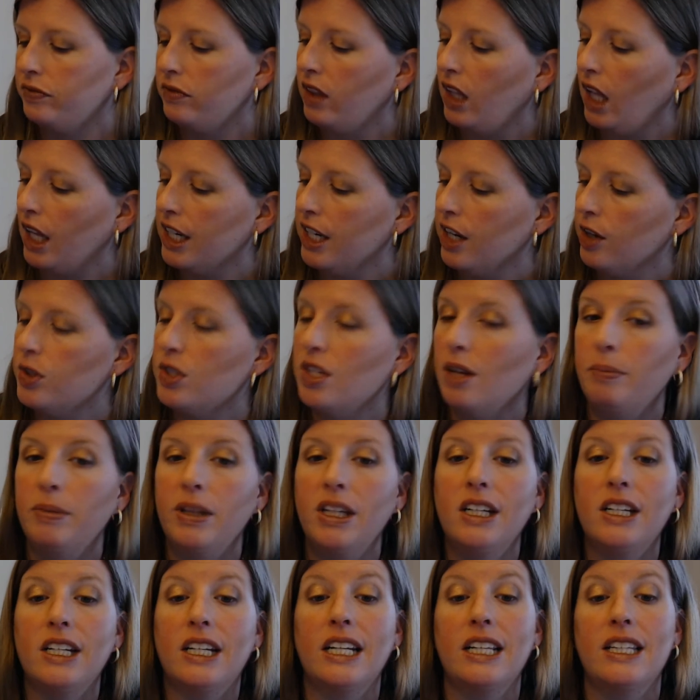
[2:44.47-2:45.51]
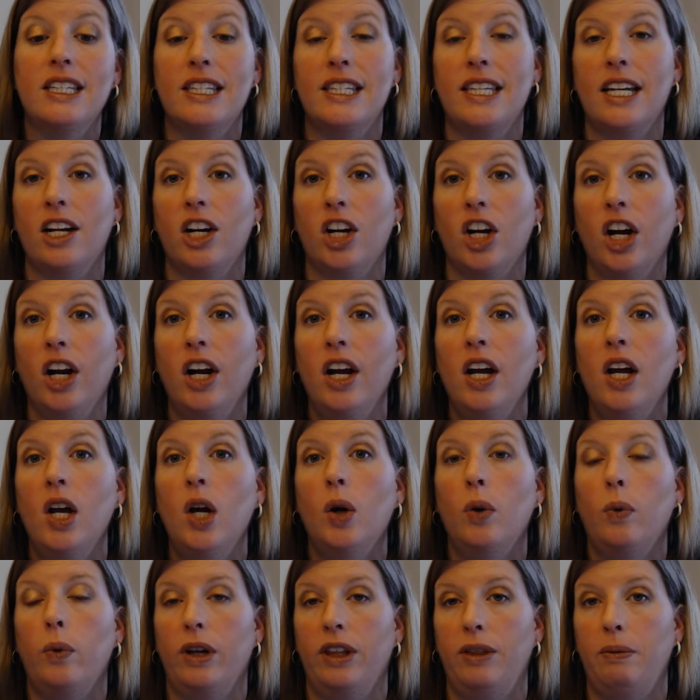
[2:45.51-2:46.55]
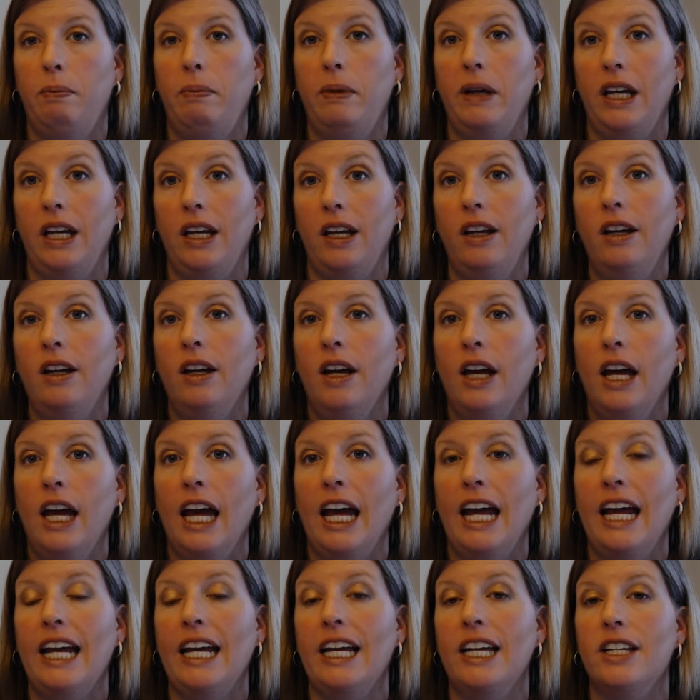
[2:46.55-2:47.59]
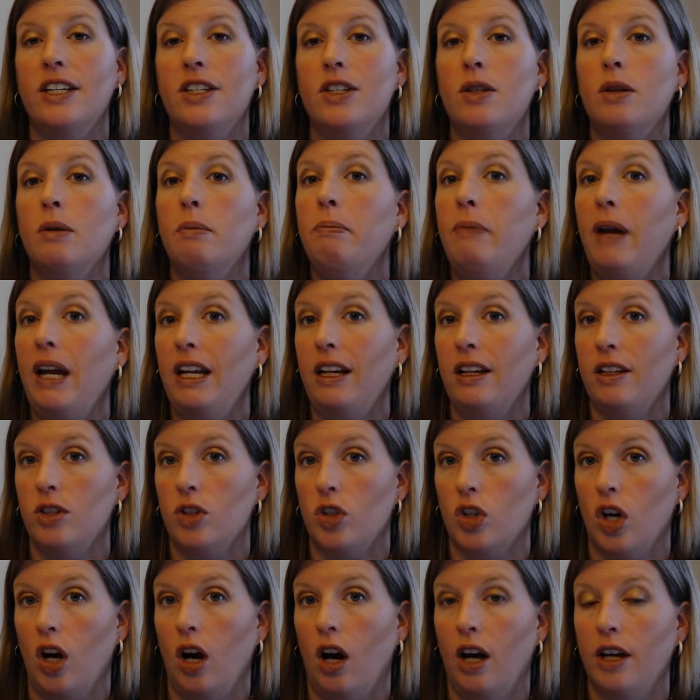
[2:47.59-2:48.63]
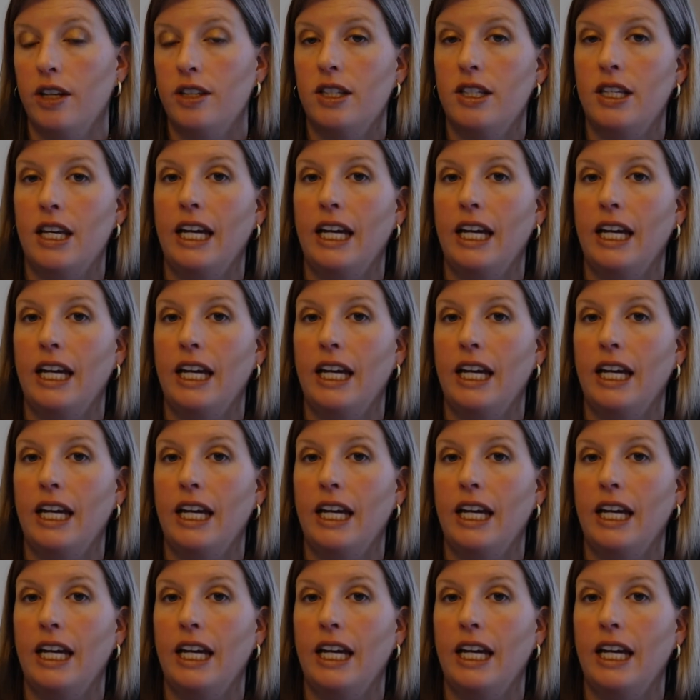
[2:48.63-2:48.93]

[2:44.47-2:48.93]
Now, something to consider with B is maintenance costs.